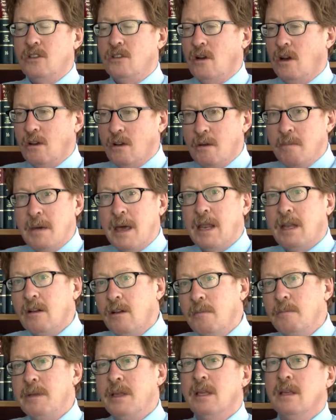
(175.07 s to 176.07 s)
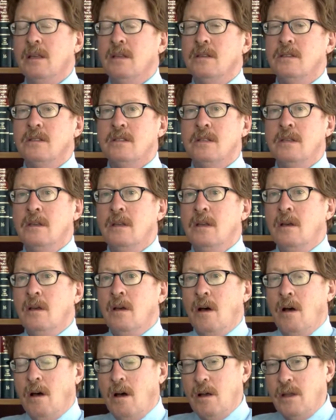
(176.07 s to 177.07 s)
All your medical bills,
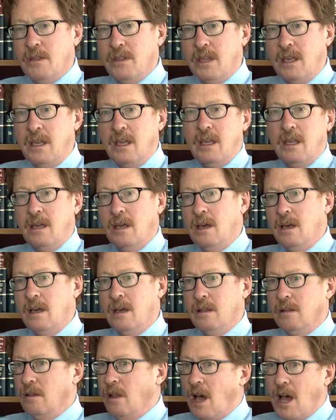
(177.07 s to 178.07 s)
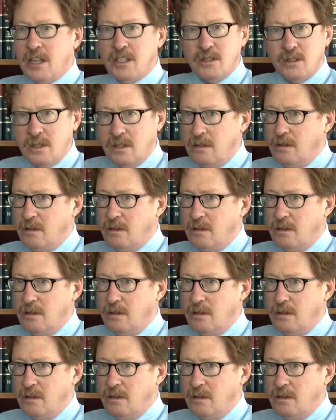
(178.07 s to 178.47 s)
all the lost